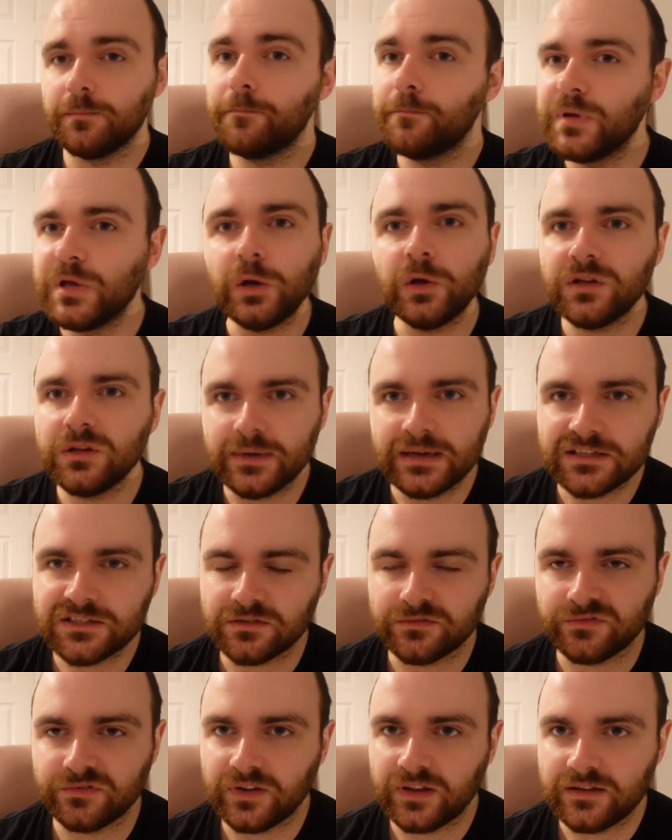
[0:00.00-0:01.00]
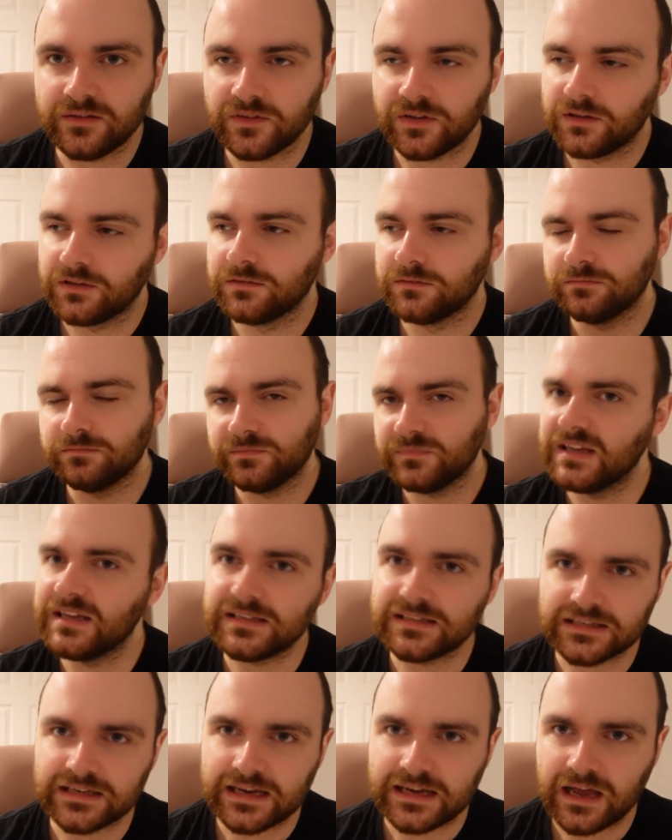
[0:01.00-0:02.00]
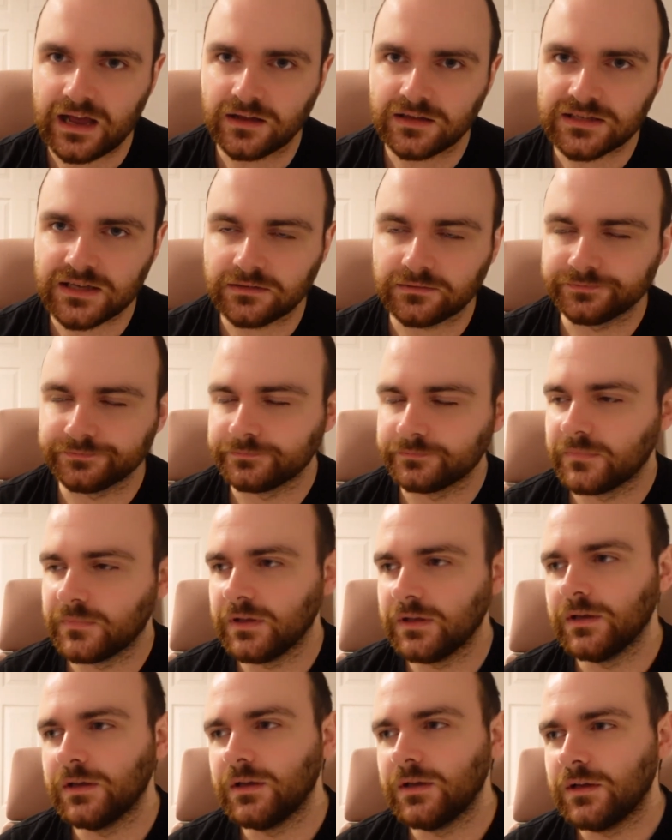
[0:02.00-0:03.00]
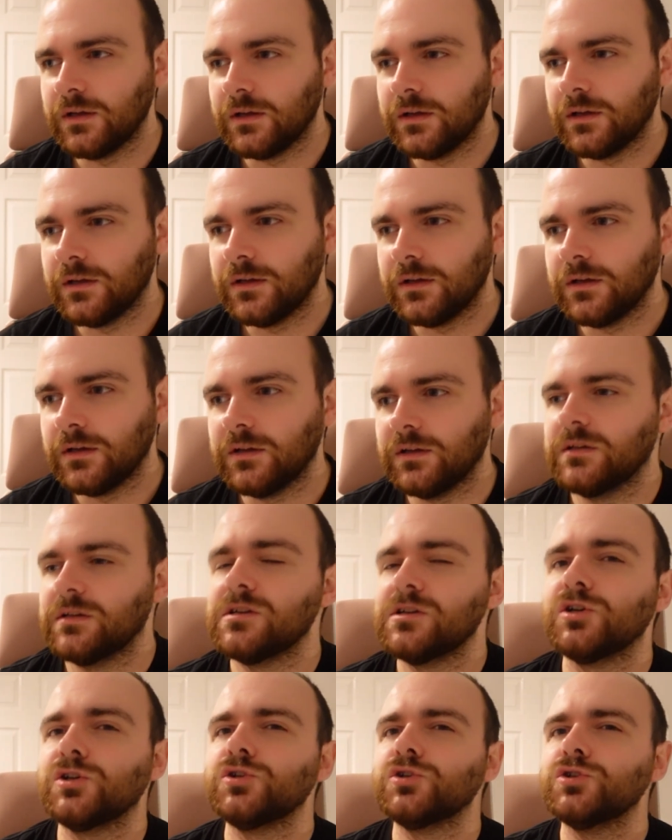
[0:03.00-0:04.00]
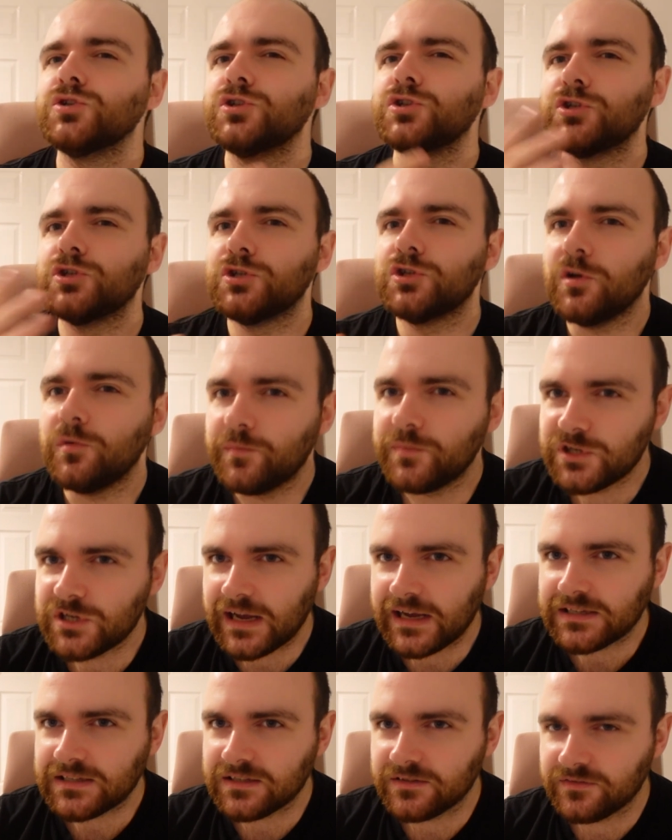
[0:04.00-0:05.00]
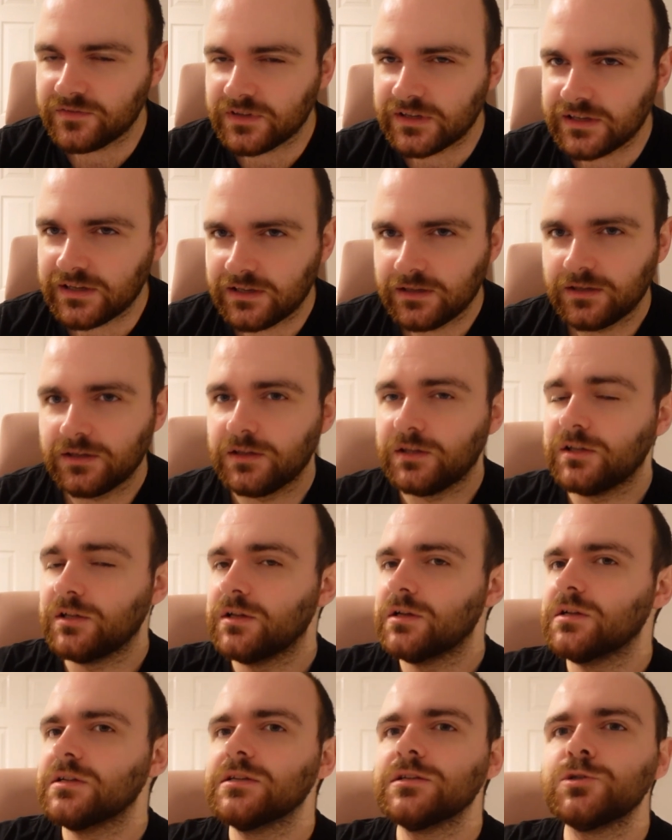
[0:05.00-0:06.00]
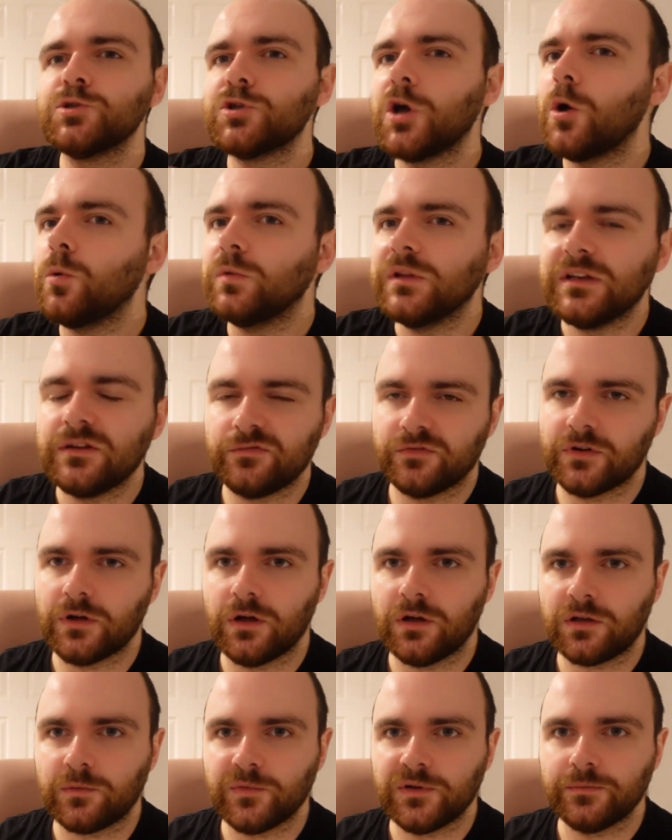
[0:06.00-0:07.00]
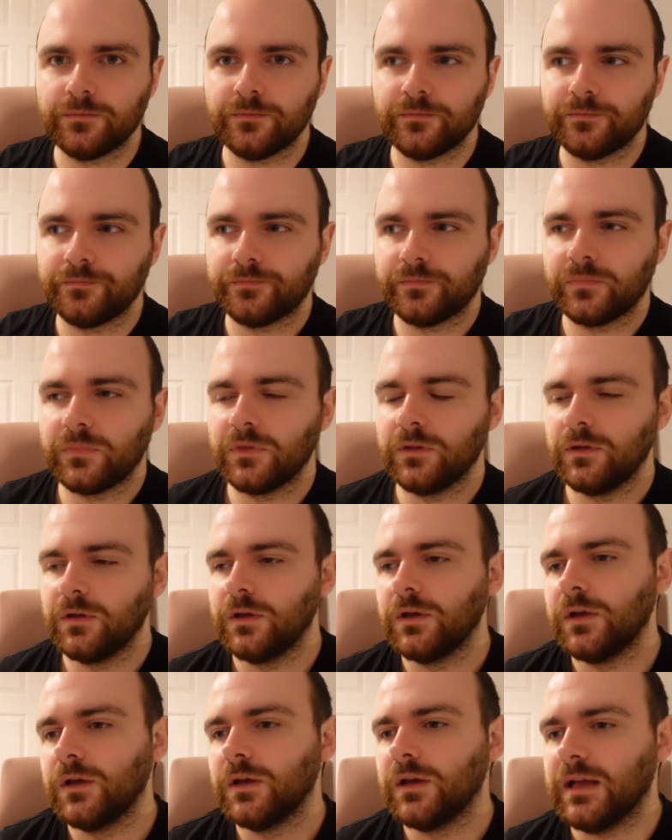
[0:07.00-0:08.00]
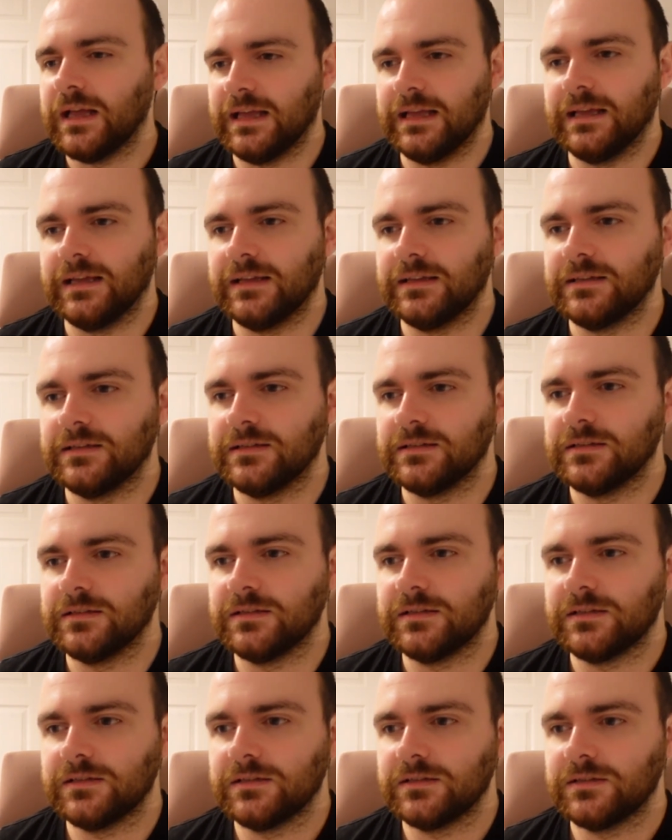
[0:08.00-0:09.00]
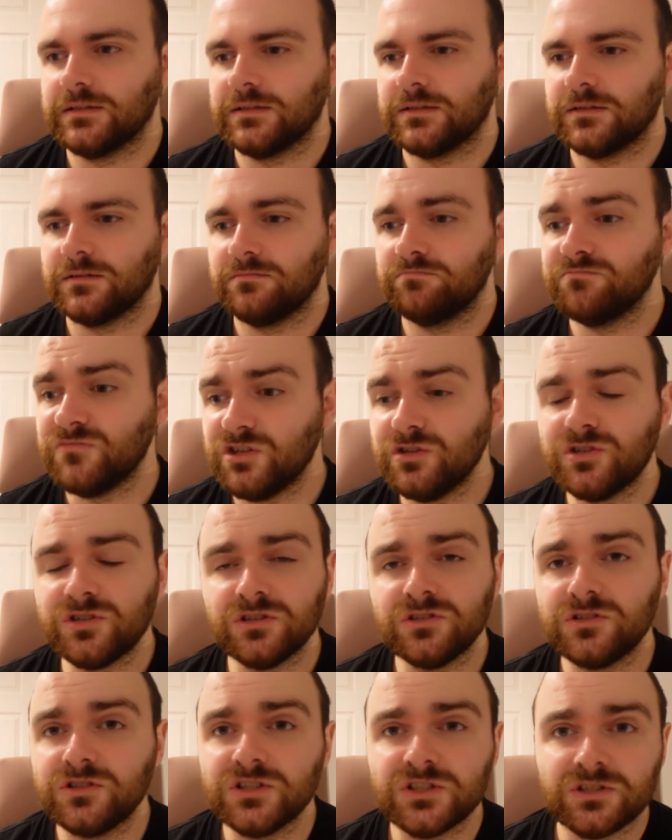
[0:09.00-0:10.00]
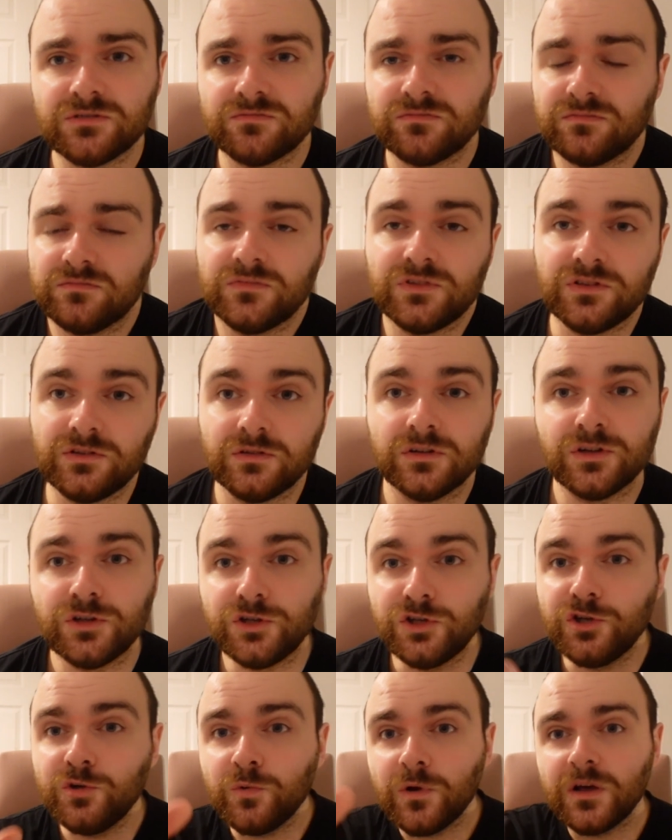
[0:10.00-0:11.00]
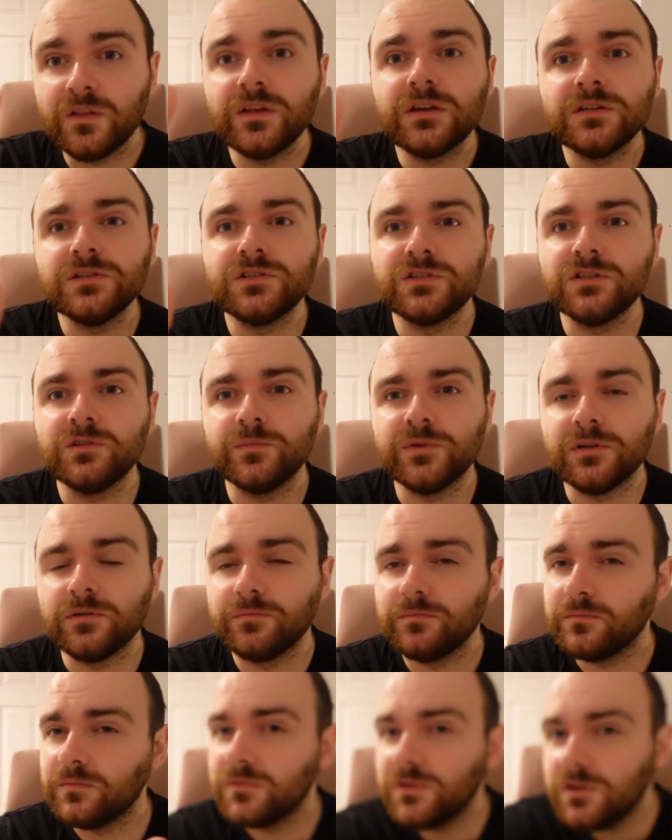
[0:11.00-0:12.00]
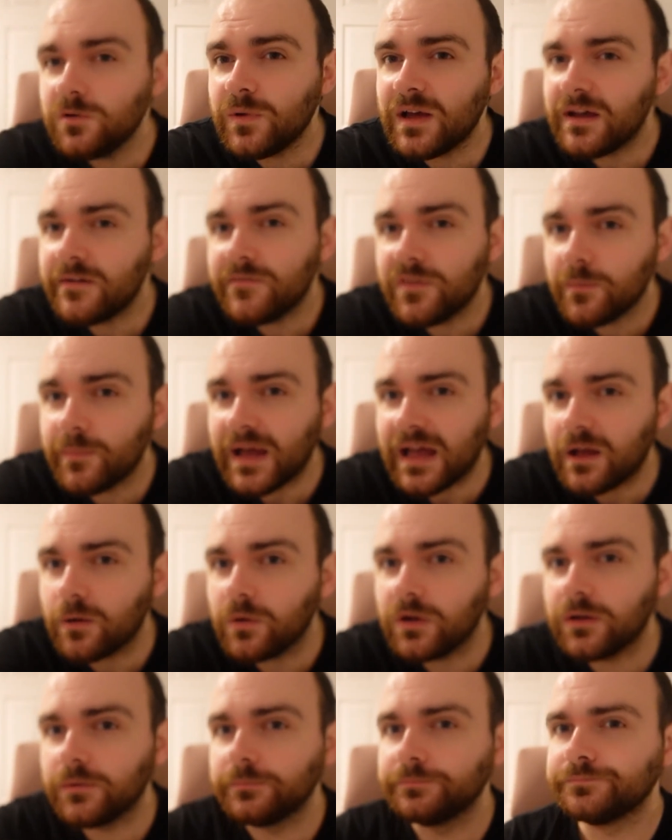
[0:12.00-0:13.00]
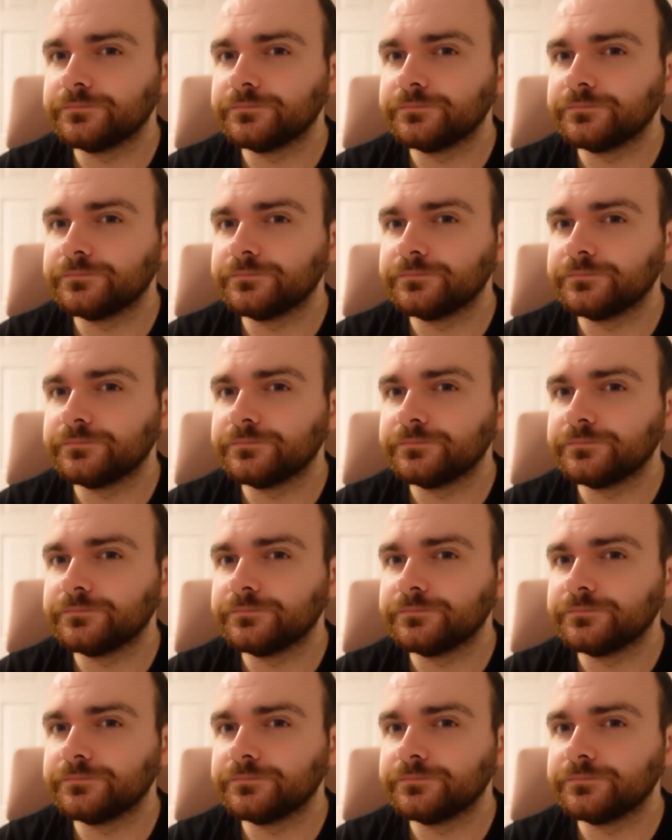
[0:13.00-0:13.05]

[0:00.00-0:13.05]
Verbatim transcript: purely based on flavour, it's an eight out of ten. Subjectively, totally different argument, and you should just you are the consumer. You have the power